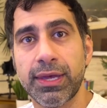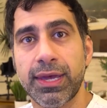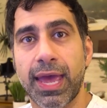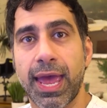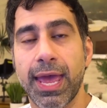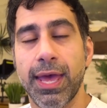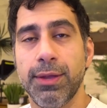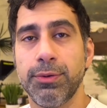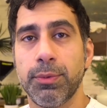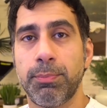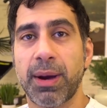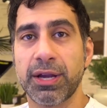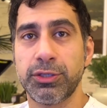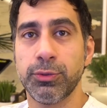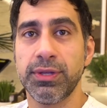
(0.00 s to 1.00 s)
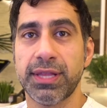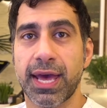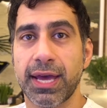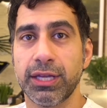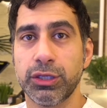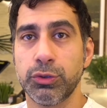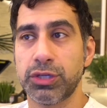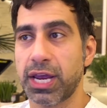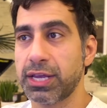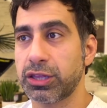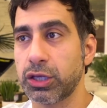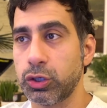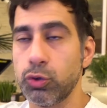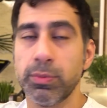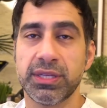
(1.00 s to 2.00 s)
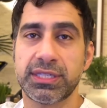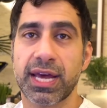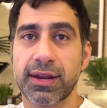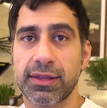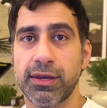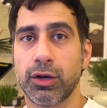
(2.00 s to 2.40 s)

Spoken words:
And by doing that, you take the humans out of the